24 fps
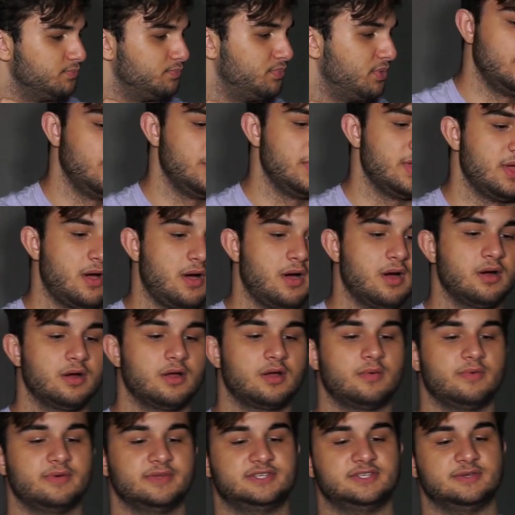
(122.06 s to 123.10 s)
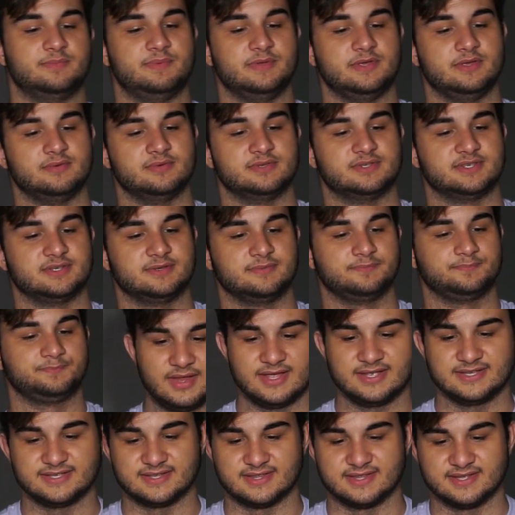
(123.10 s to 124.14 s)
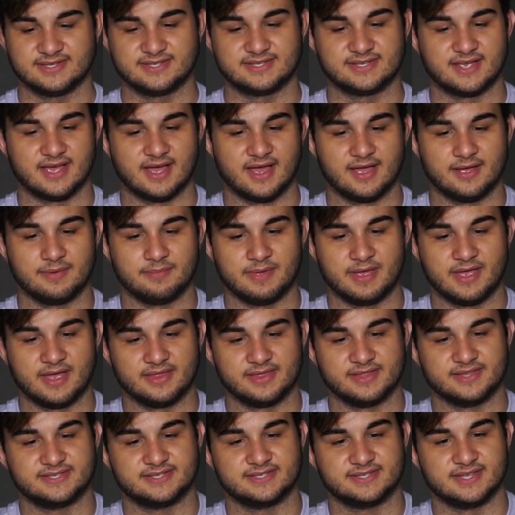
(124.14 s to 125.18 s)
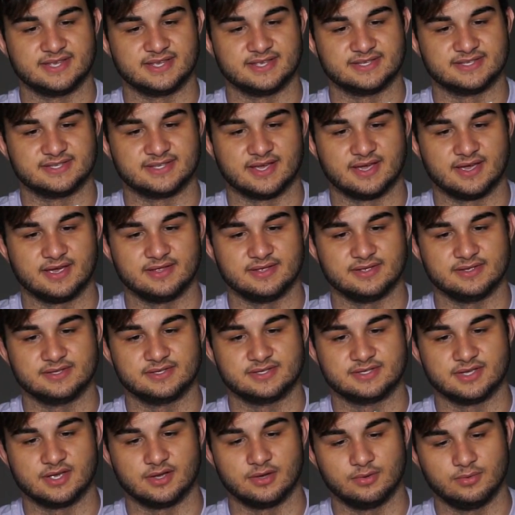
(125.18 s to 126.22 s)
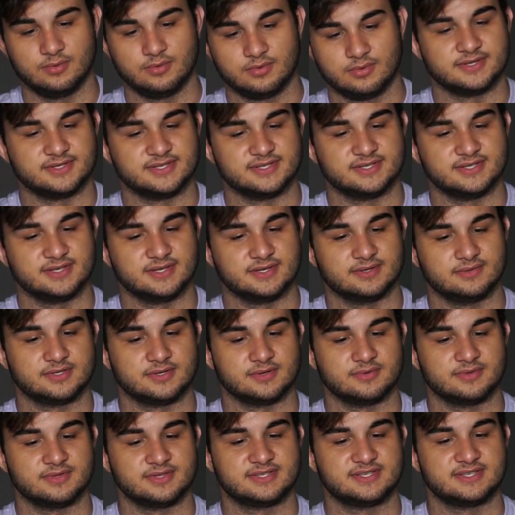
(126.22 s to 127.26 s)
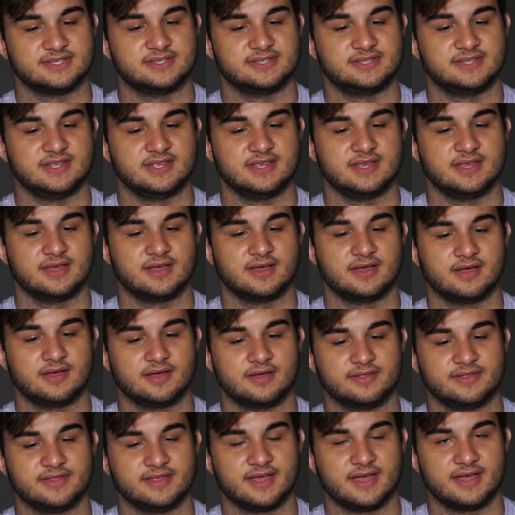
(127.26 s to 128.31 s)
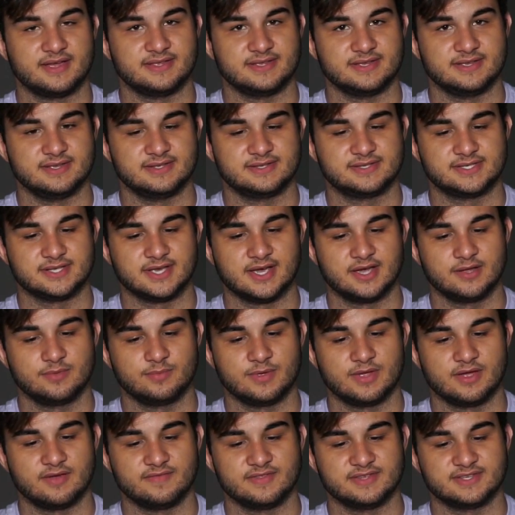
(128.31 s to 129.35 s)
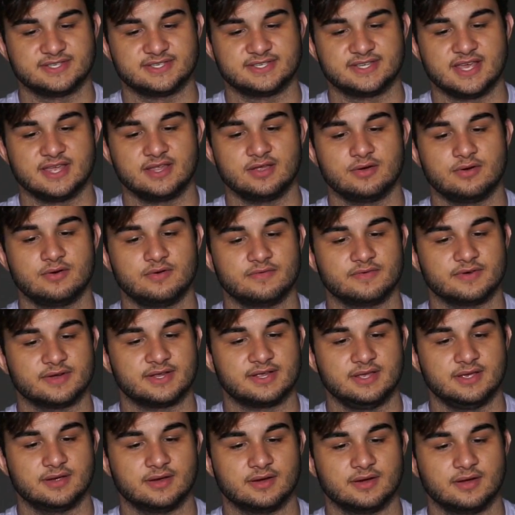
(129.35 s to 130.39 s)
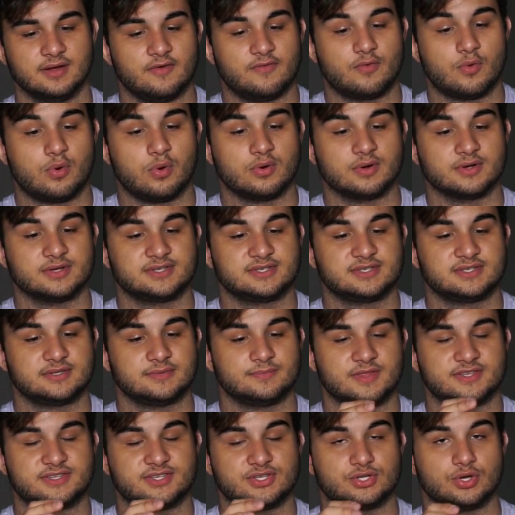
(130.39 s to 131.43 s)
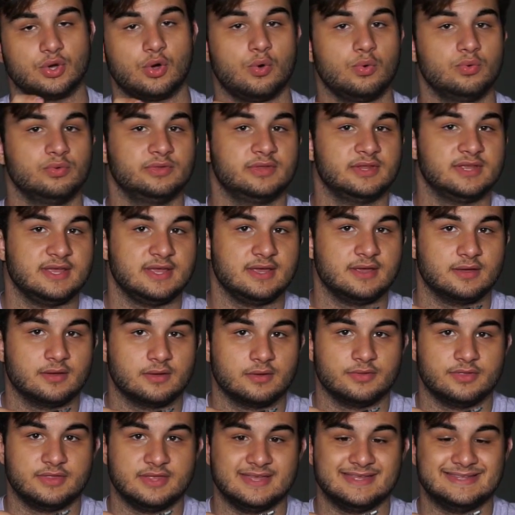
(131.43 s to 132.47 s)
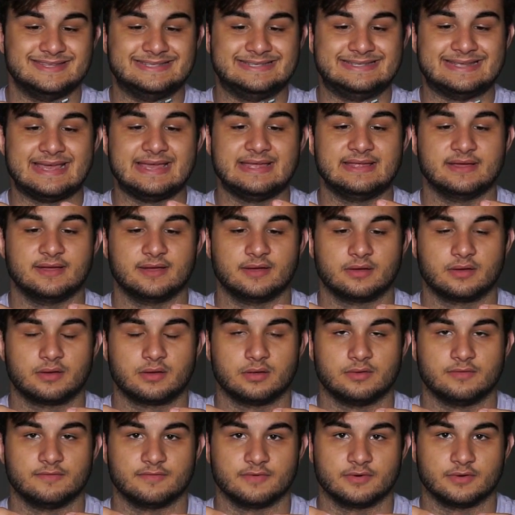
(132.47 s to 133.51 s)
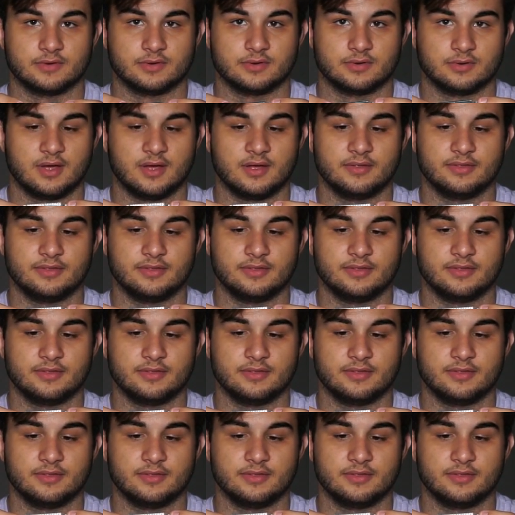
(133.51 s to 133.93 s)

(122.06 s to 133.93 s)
What we are going to be using is this guy. Man, this thing is tiny. So this is it. So this is the IDE side. We have the SATA over here. Of course, this is only the data converter.